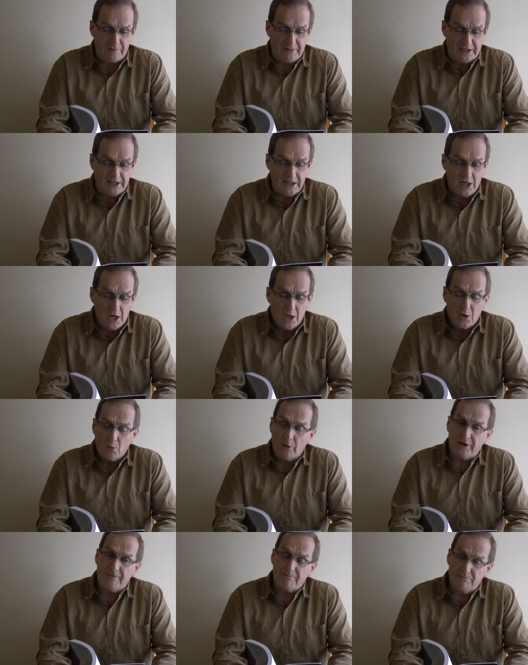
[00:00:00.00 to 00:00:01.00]
me
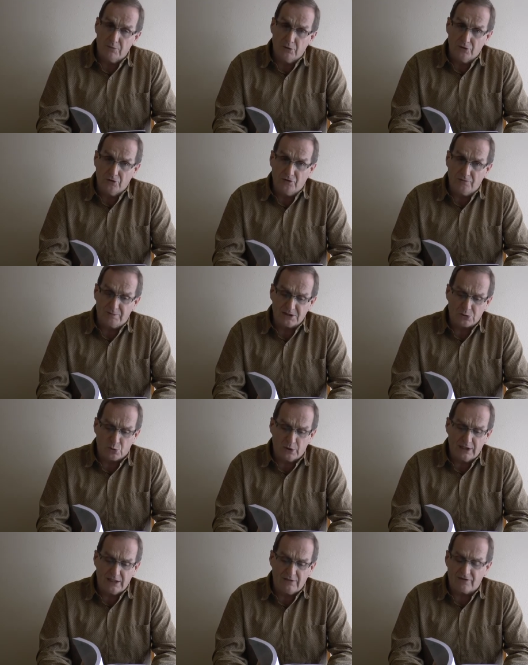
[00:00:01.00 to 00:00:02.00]
when it moved
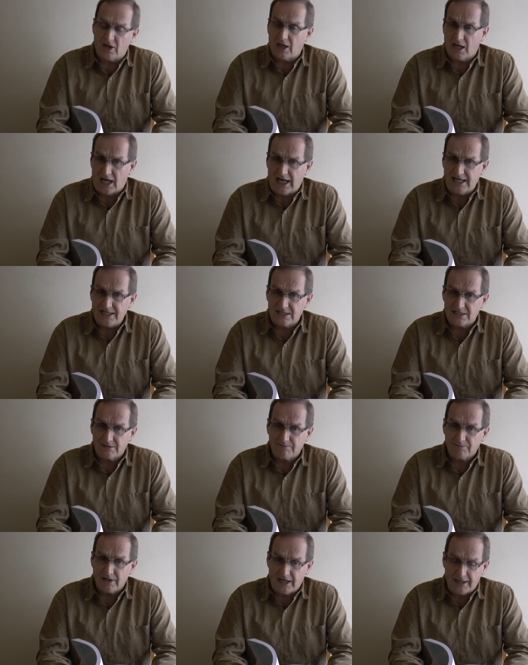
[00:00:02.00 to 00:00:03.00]
between the light
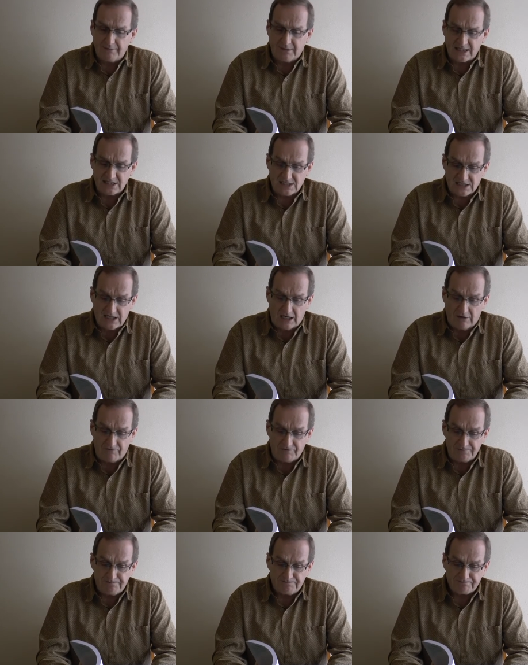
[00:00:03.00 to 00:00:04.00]
and
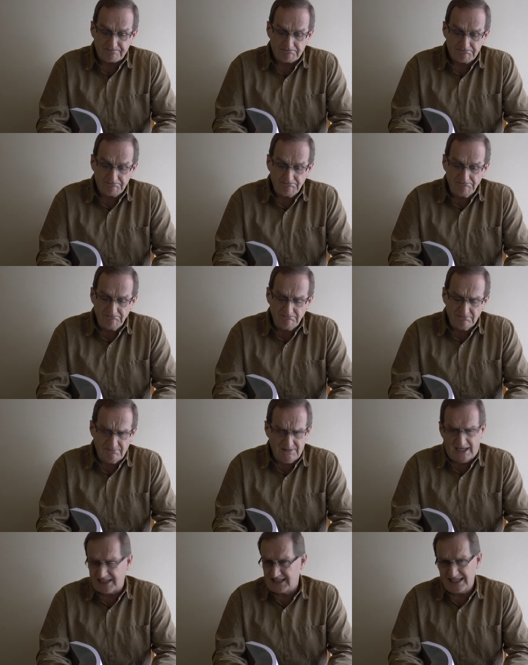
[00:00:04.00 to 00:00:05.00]
myself.
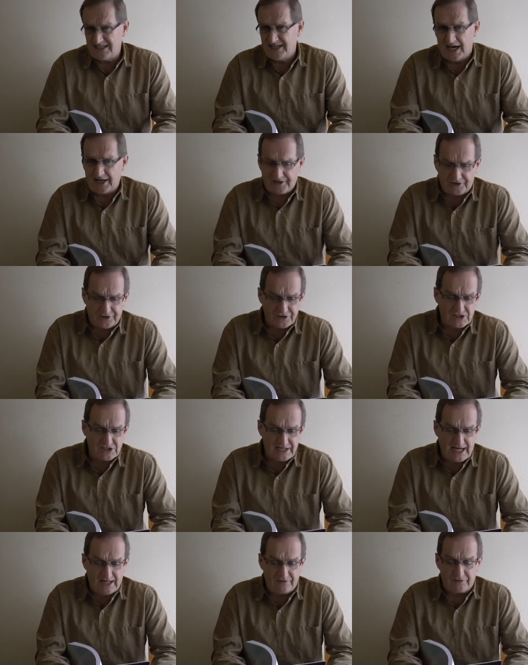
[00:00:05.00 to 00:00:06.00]
And I did not
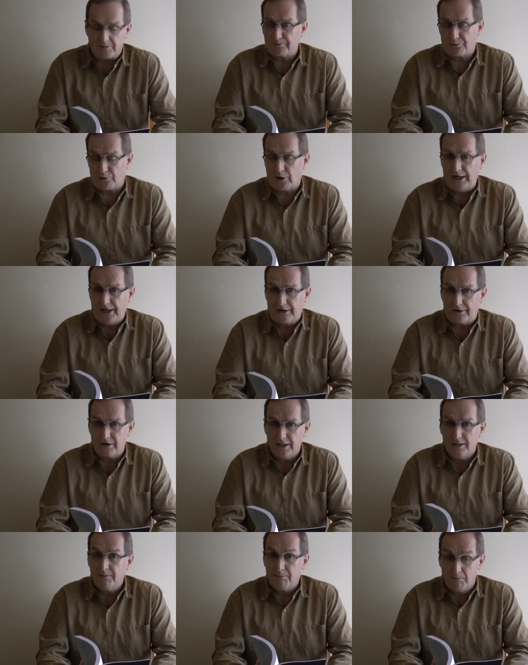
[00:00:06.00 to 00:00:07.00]
understand the
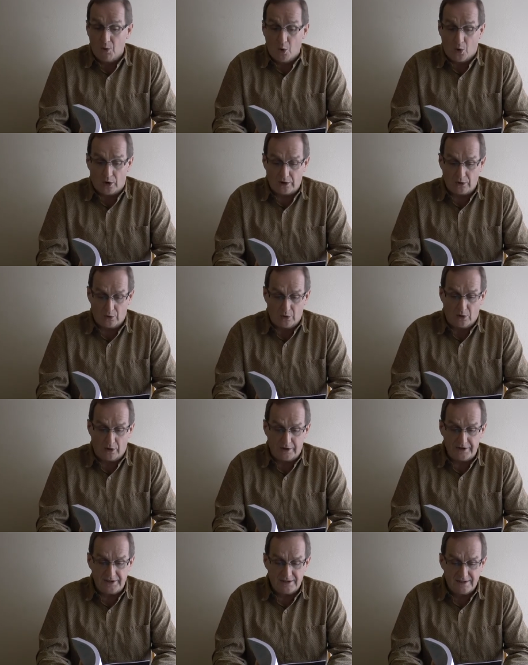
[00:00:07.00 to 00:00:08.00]
prayer, "More,
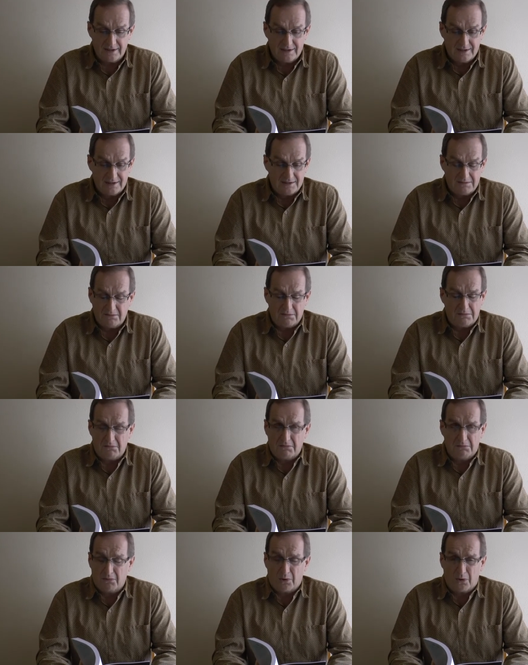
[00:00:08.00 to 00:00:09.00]
Lord."
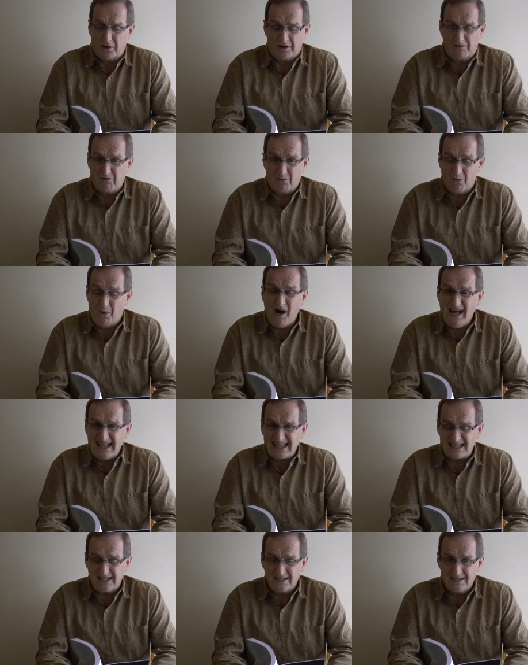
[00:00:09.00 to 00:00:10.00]
More of
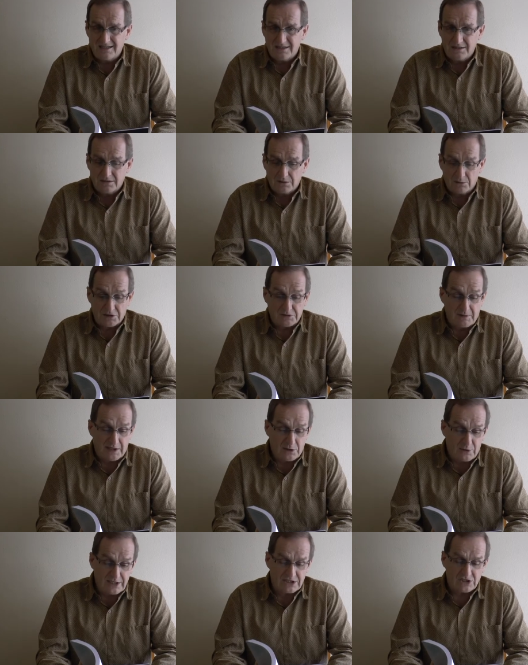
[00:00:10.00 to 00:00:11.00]
what was my
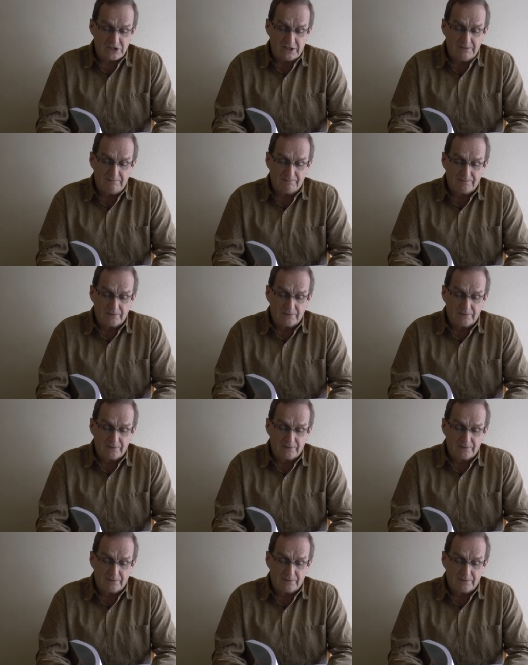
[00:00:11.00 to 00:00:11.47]
question.